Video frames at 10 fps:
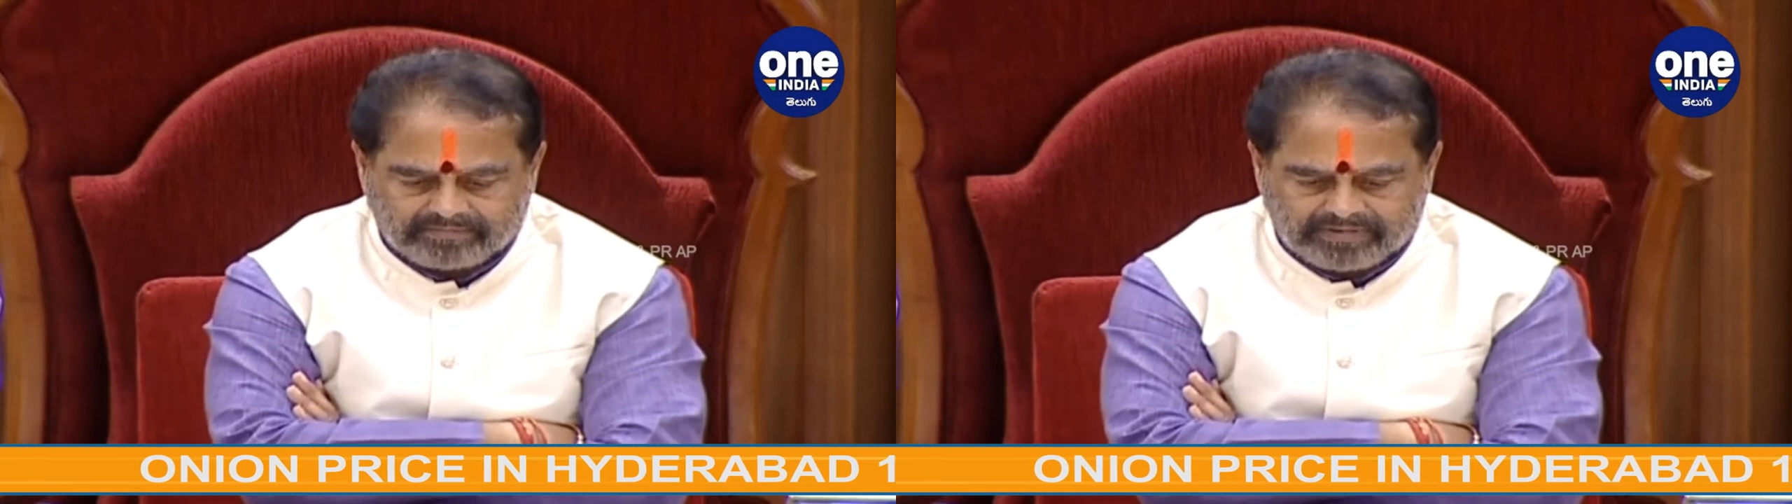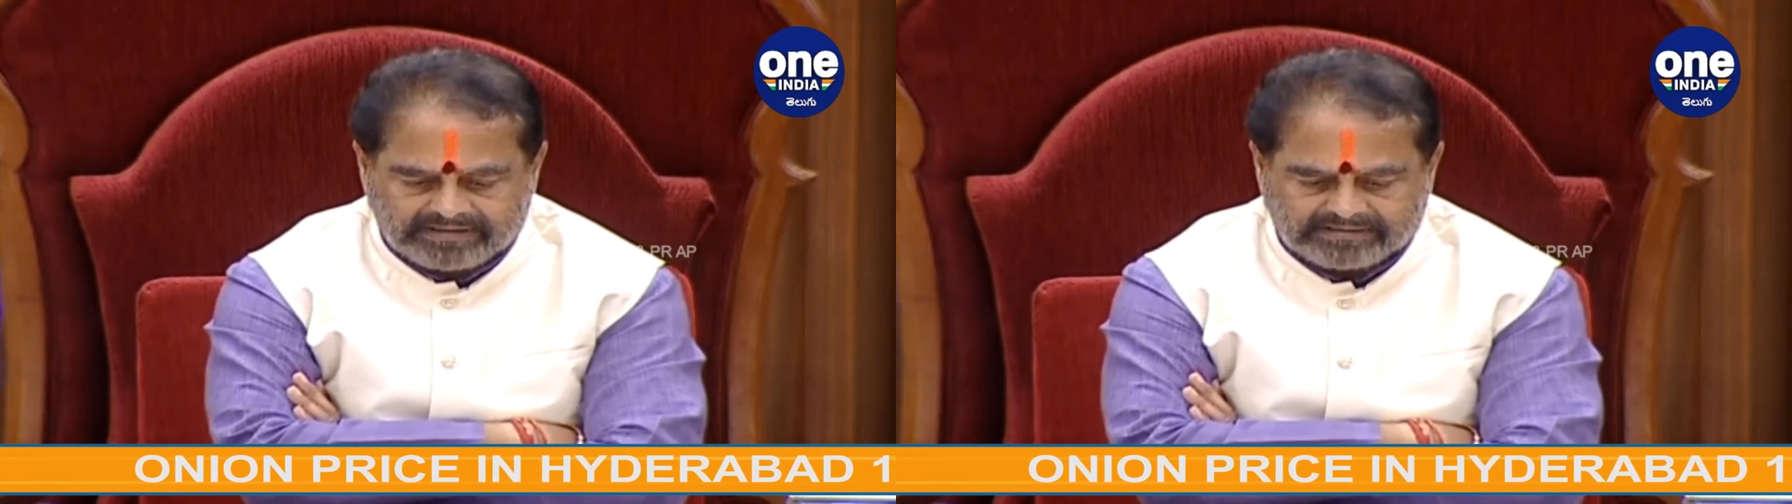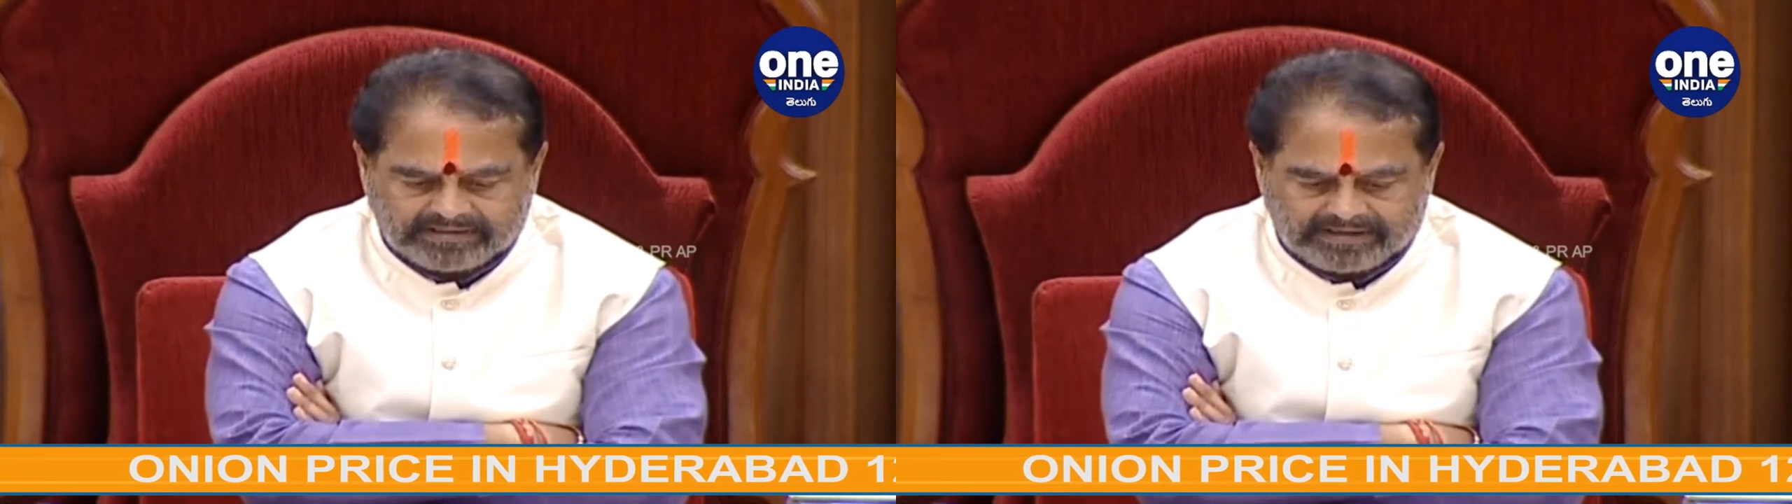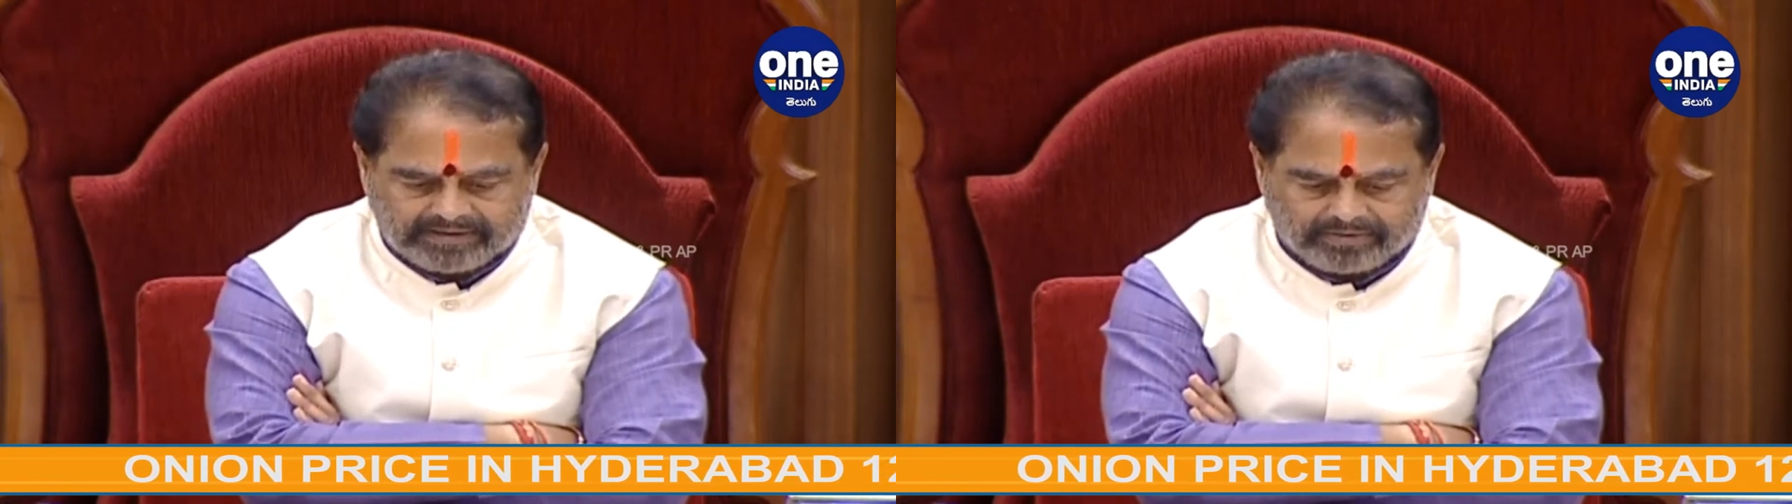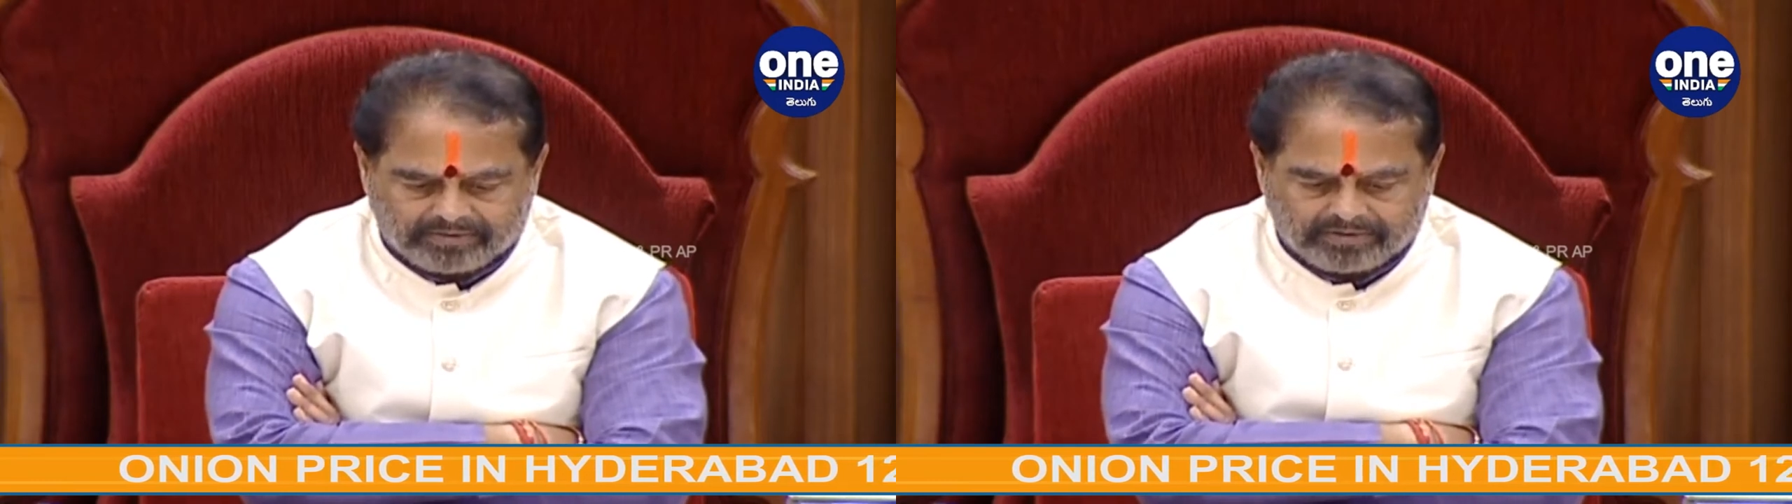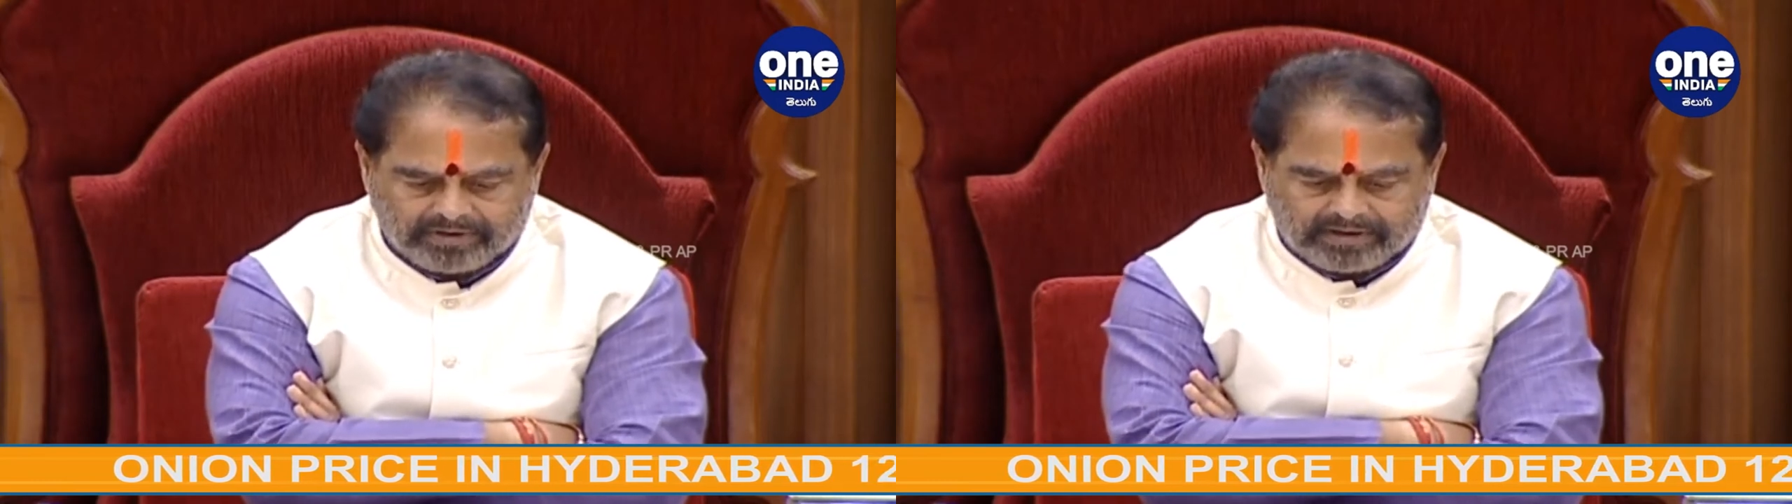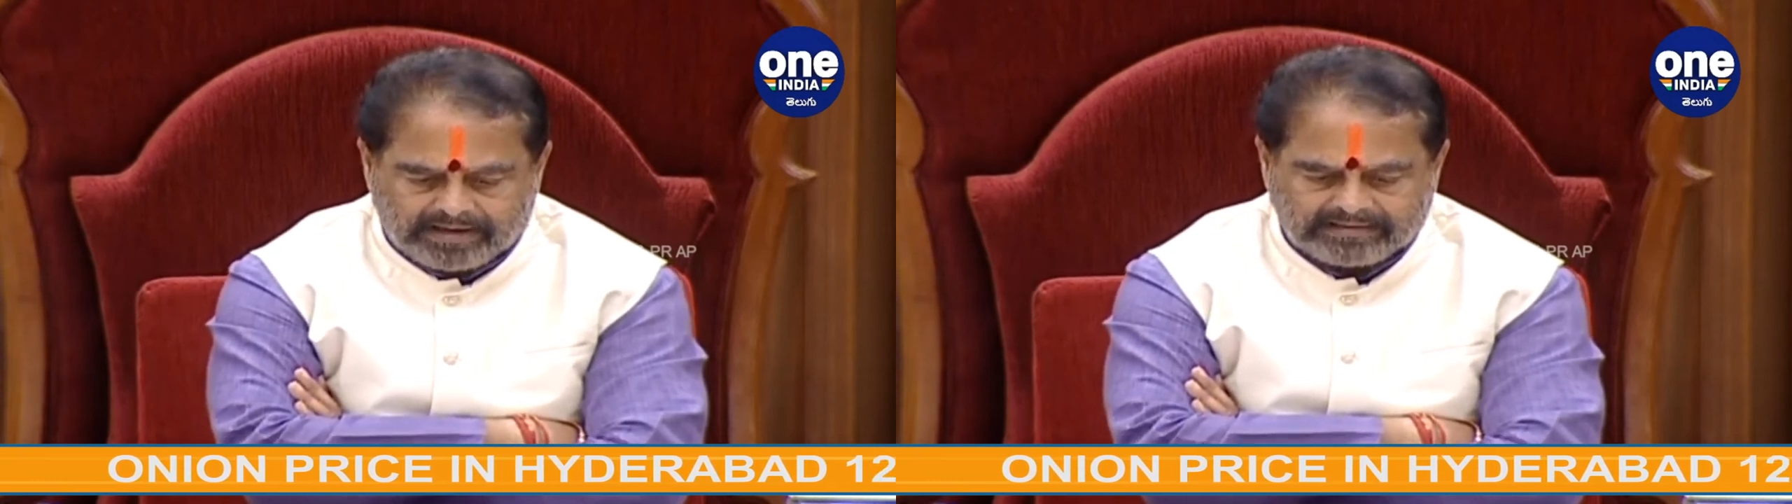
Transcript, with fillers: please say no.